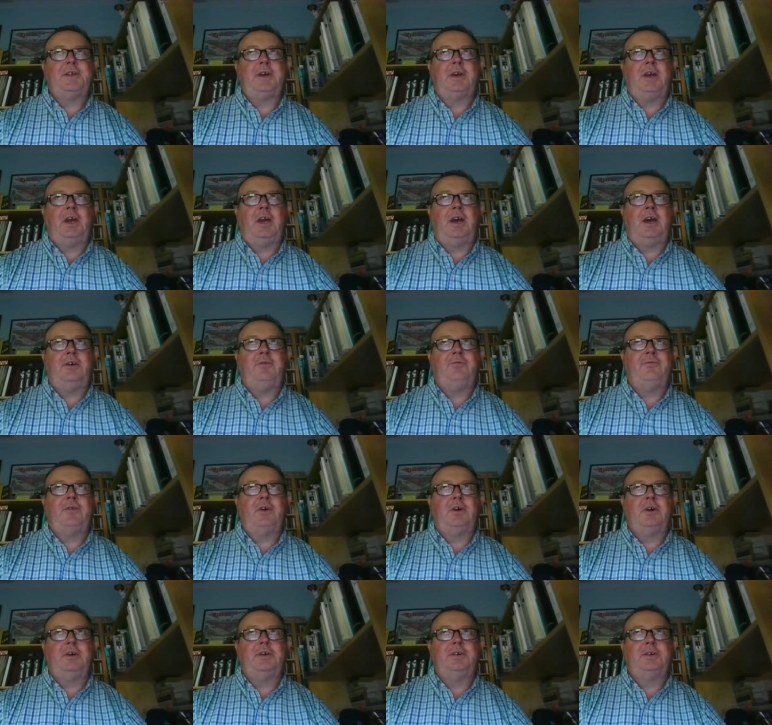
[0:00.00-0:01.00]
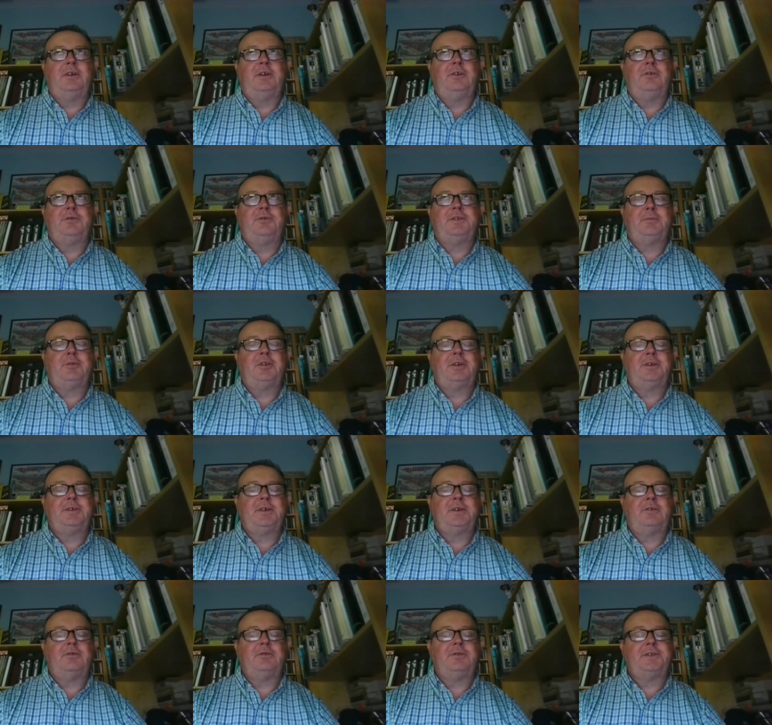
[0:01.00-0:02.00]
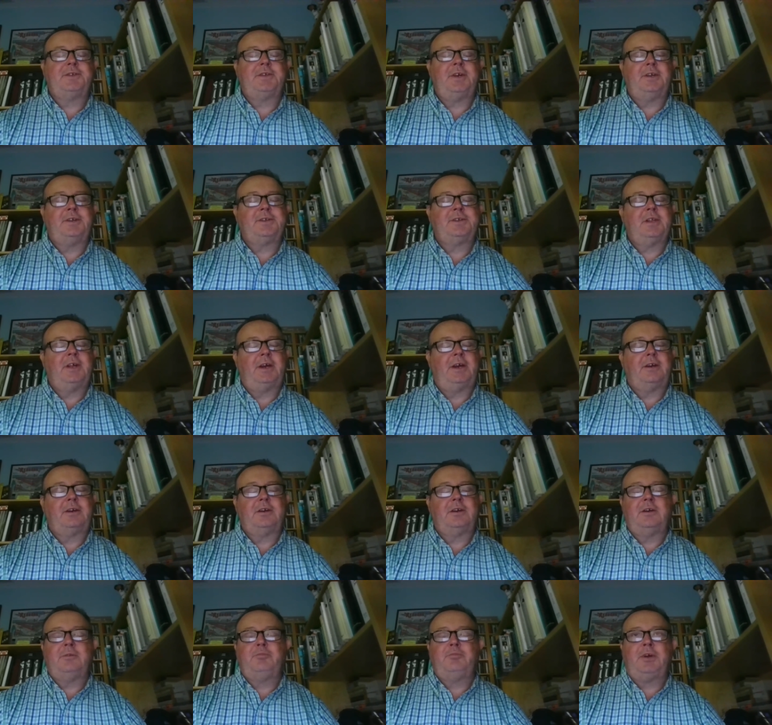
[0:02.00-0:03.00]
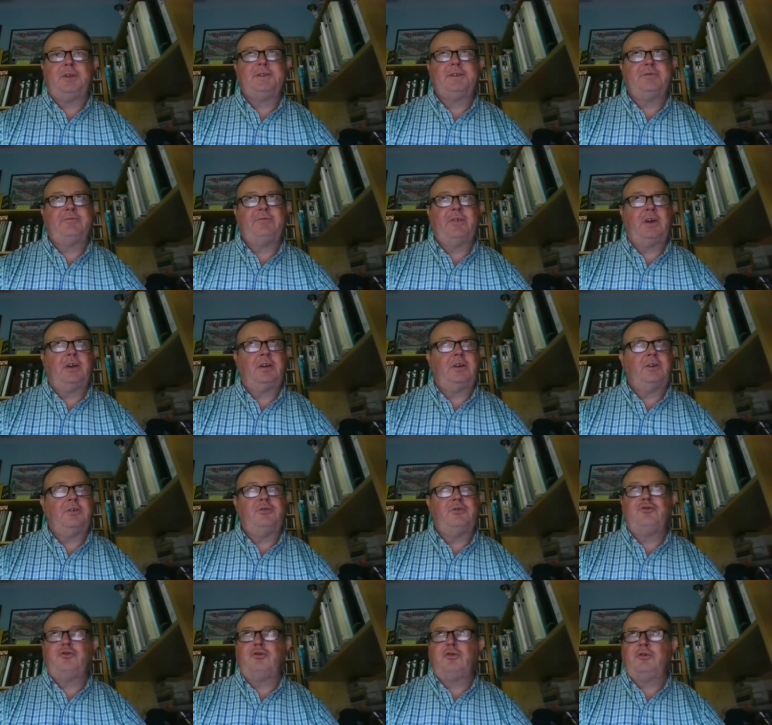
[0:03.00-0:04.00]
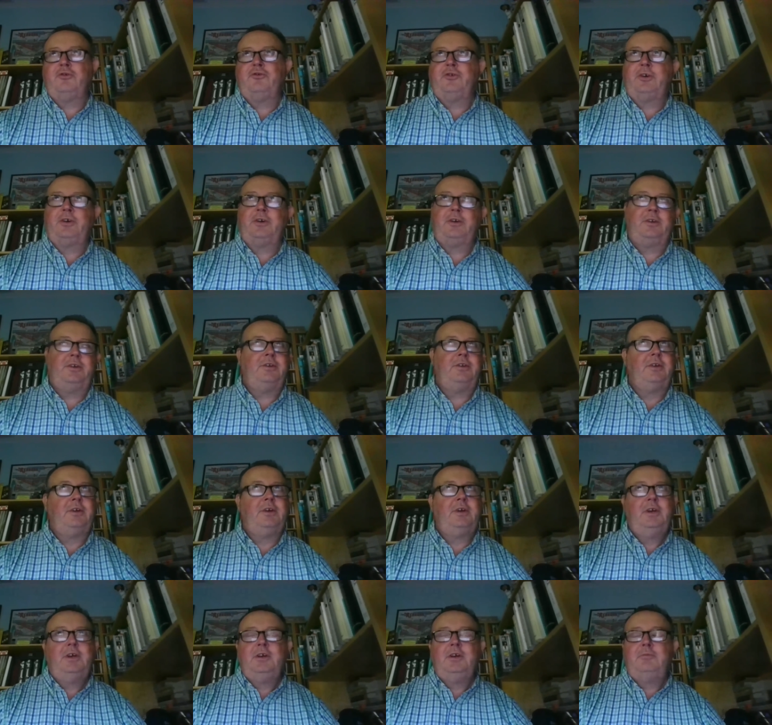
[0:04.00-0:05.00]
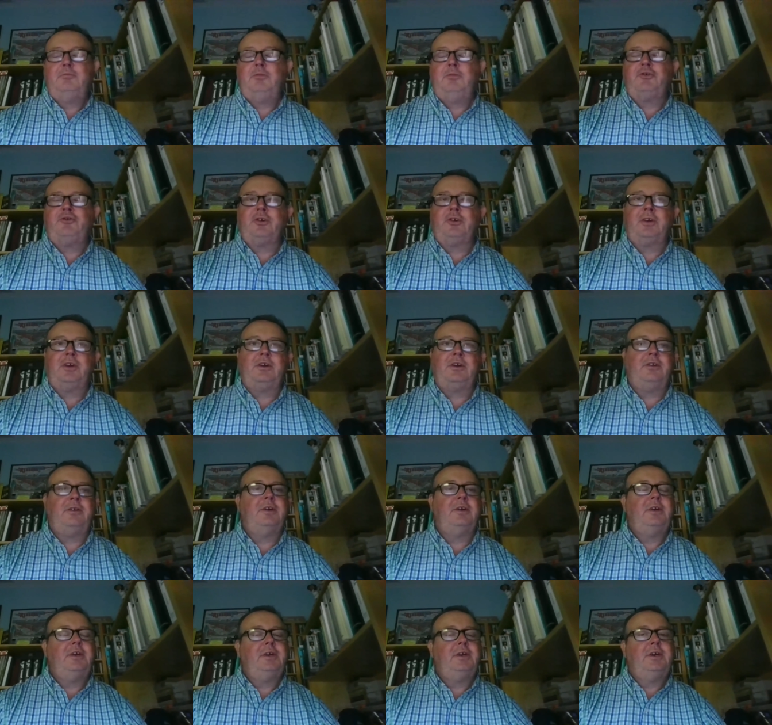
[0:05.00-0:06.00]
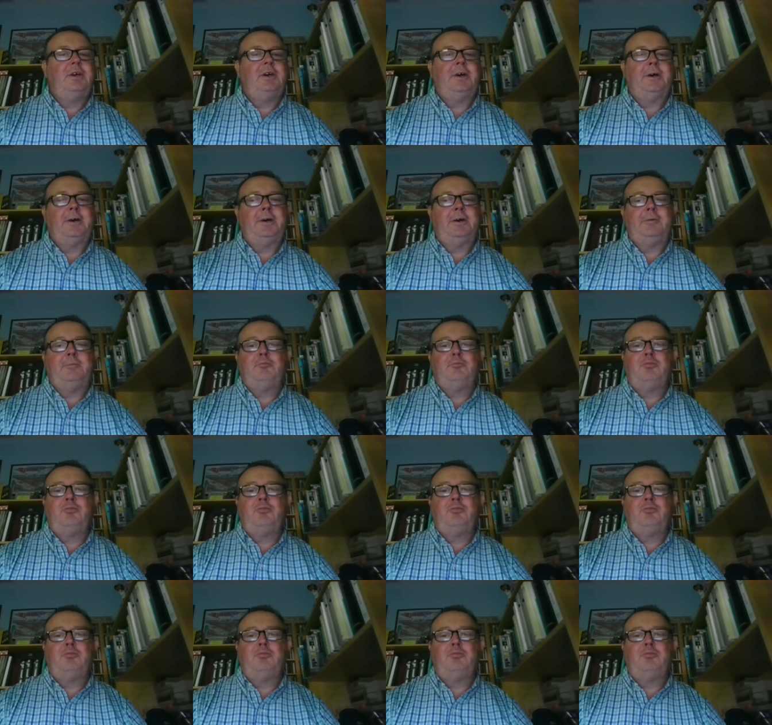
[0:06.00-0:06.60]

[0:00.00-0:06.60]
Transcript: they have some of these other states like Pennsylvania and Georgia and Michigan. I